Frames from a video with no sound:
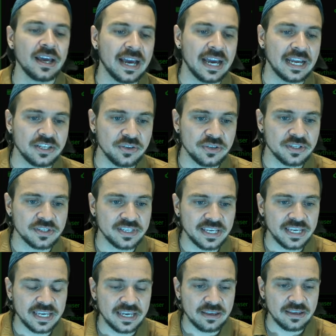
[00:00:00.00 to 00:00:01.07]
And you can
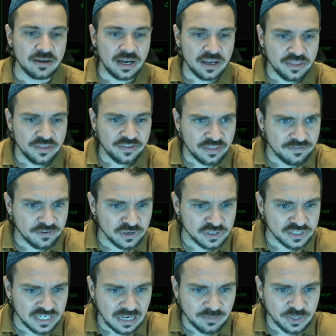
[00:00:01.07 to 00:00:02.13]
see the first
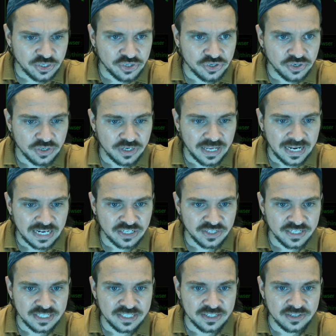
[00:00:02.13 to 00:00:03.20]
time it should
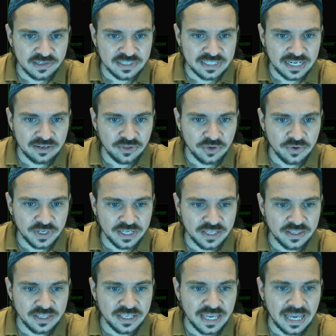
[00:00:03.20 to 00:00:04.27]
actually start downloading
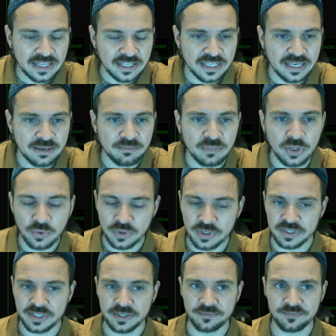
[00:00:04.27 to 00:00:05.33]
the LLM
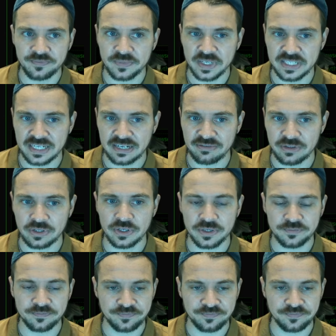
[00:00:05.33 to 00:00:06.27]
locally. Let's have a look.